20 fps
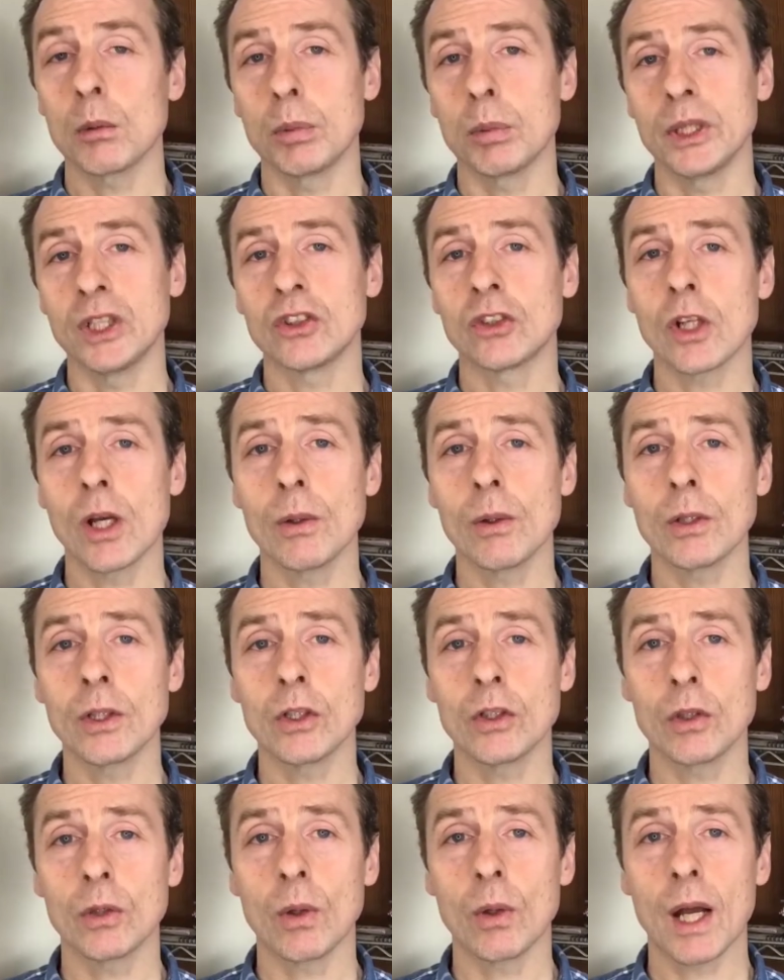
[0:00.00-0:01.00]
will be showing
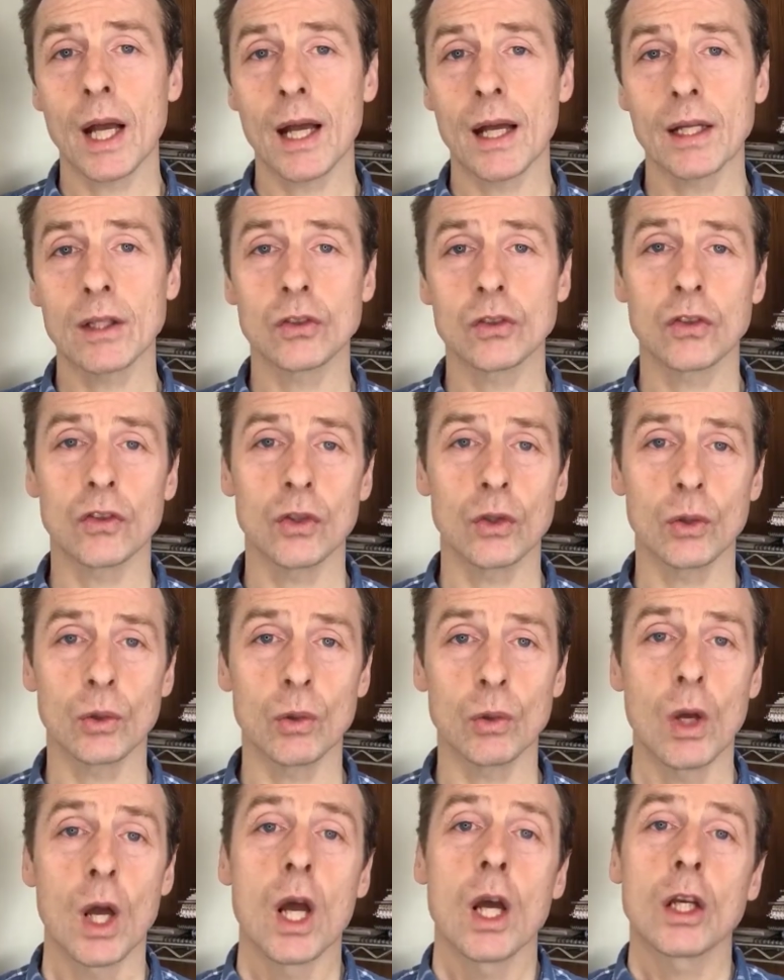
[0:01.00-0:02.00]
you how
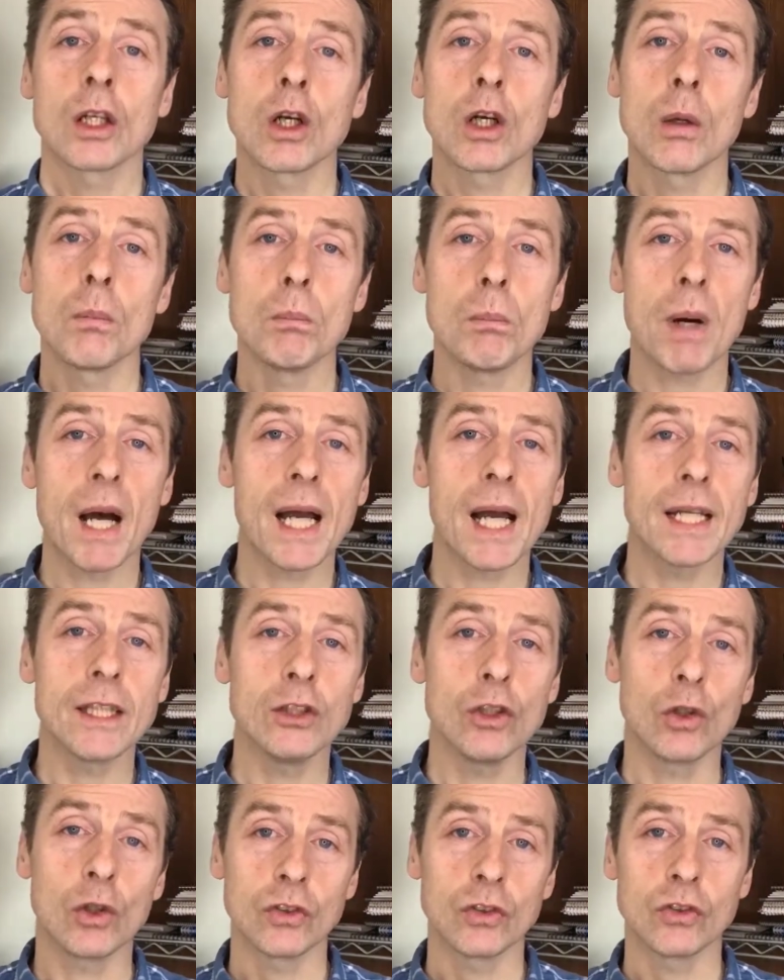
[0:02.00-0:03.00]
to combine
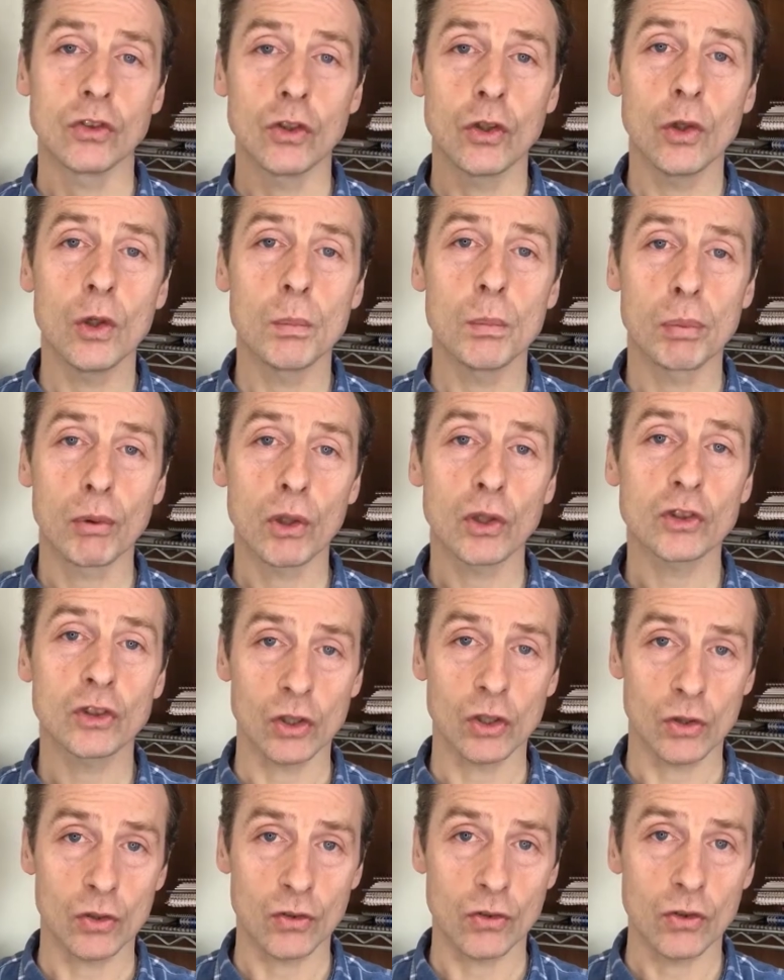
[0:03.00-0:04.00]
your two
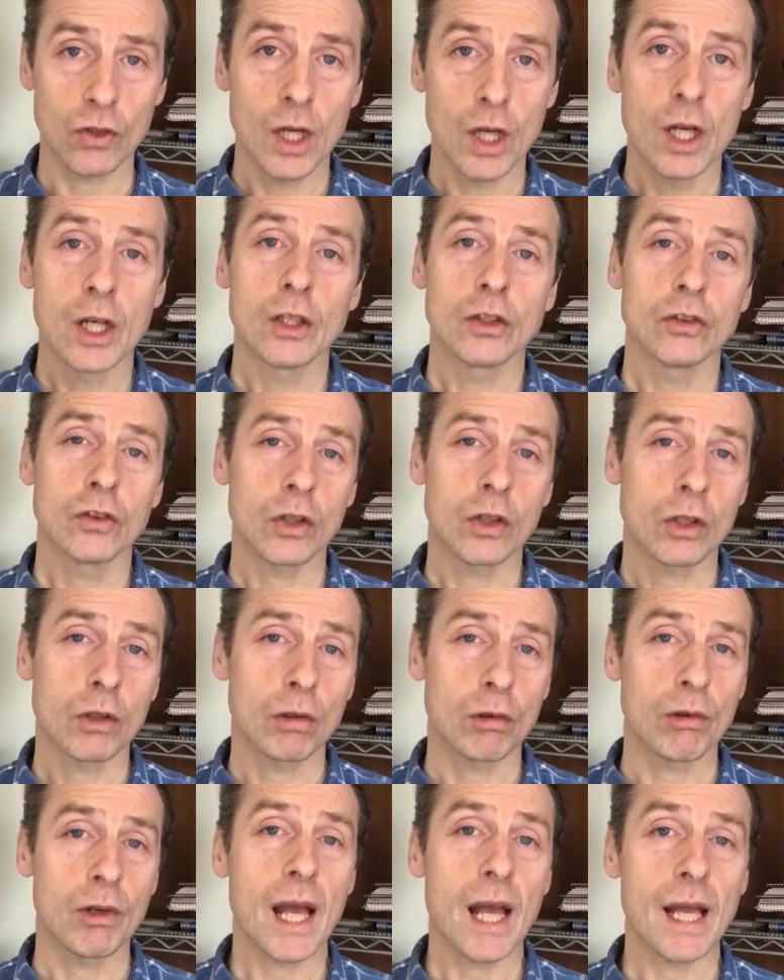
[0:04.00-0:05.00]
brushes to
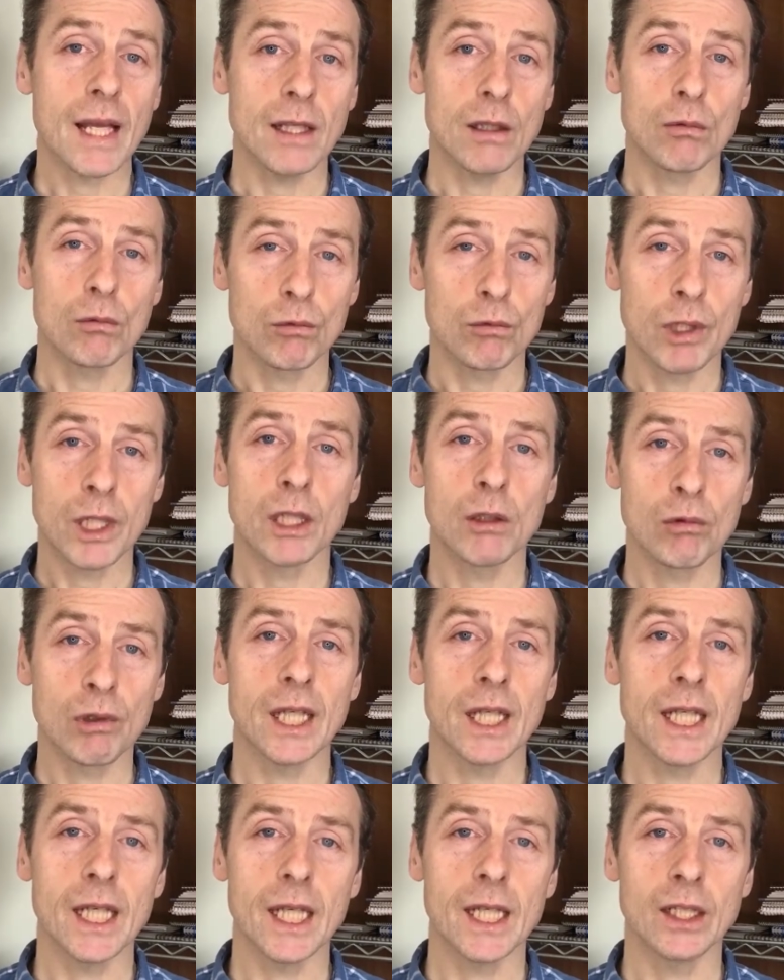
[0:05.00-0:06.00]
create
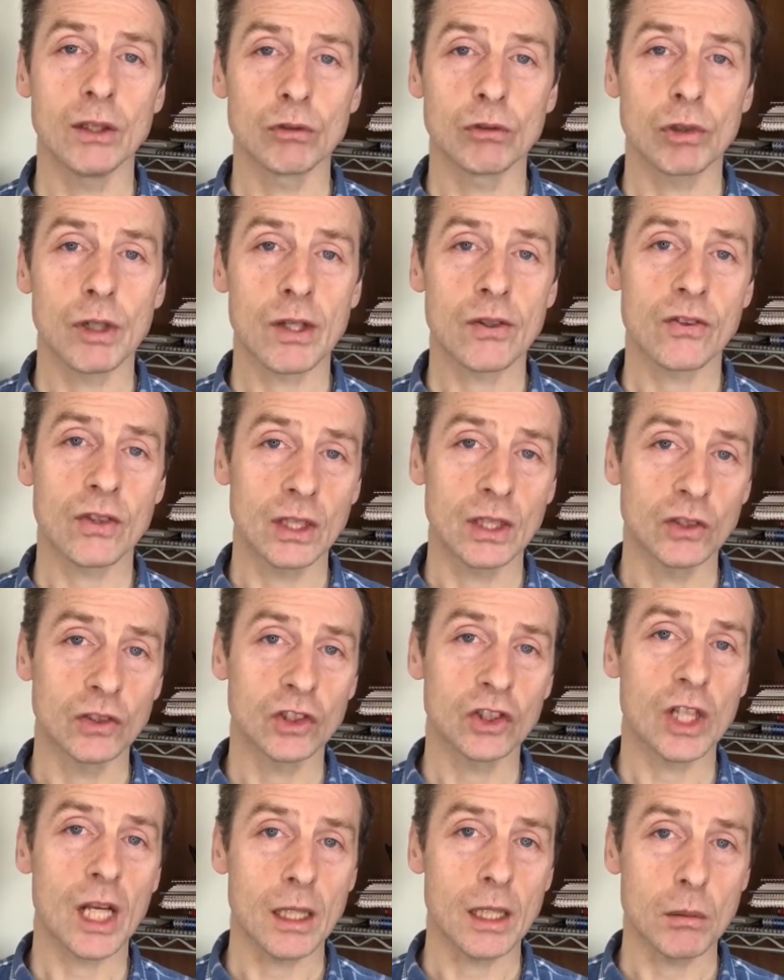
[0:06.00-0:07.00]
really interesting
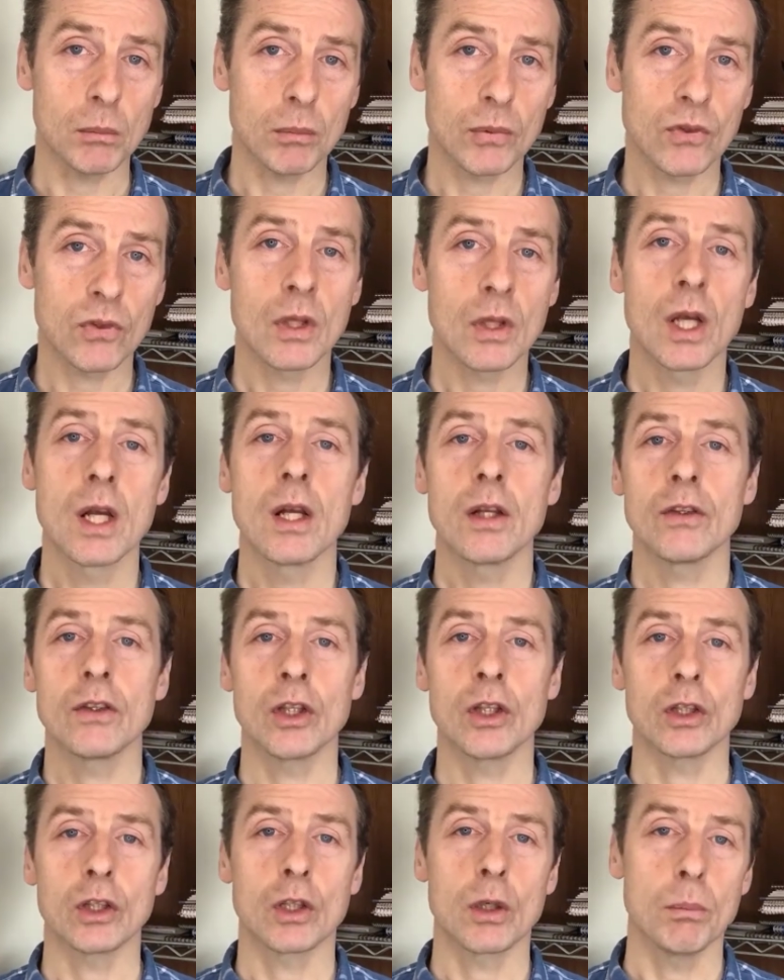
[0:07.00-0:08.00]
shapes
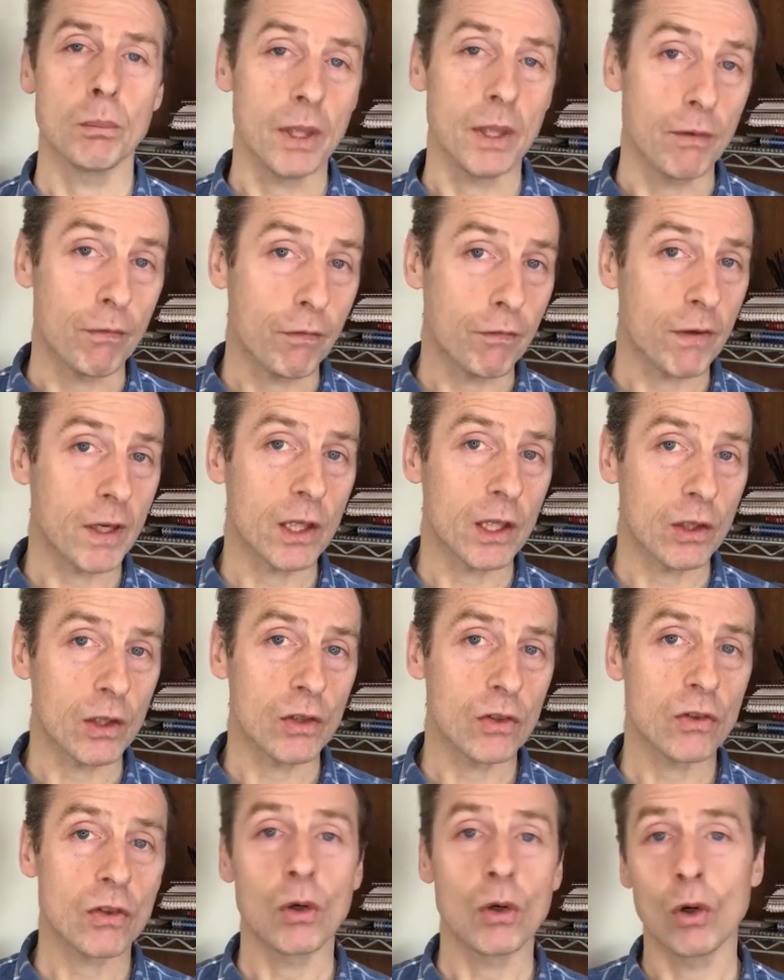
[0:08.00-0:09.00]
that can be
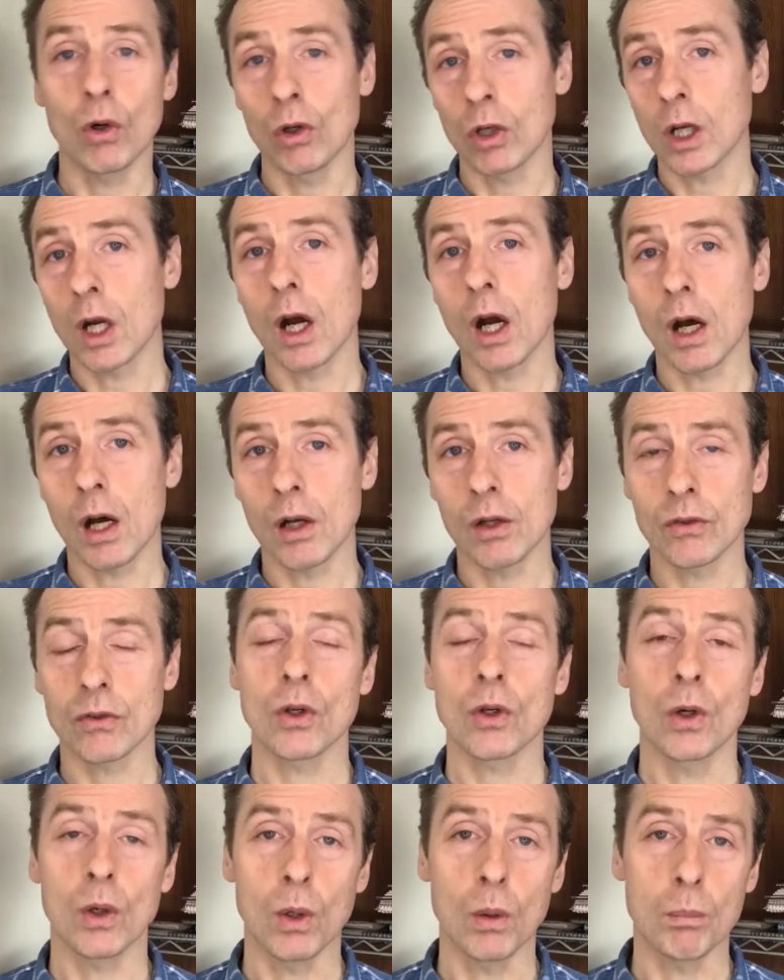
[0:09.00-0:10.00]
figures or cars
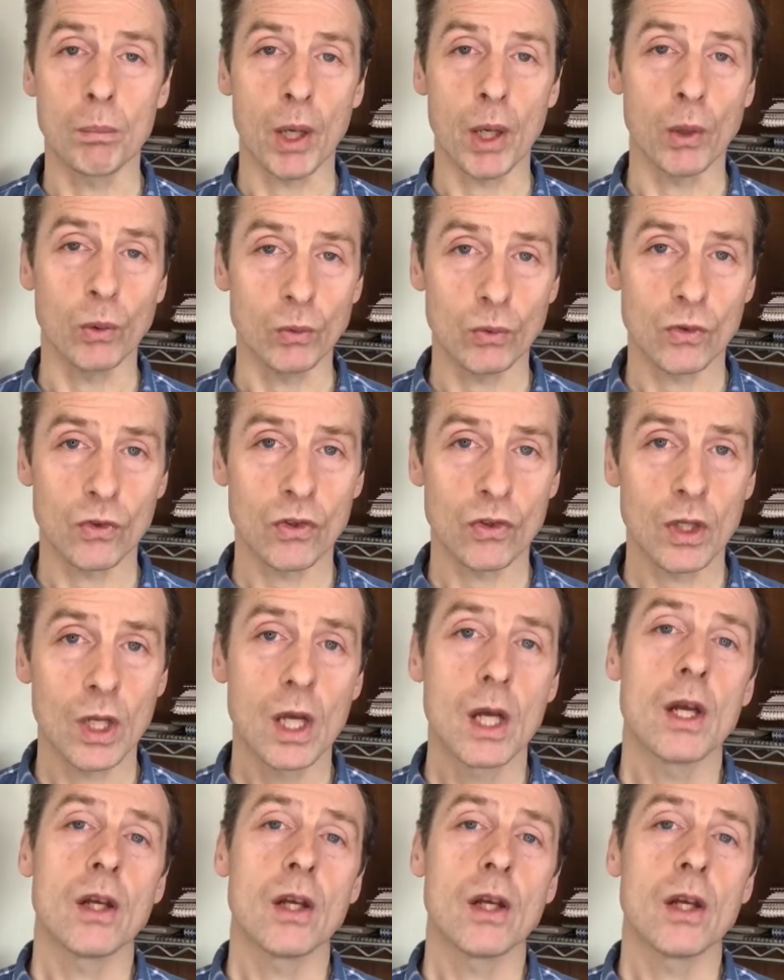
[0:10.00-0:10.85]
or boats.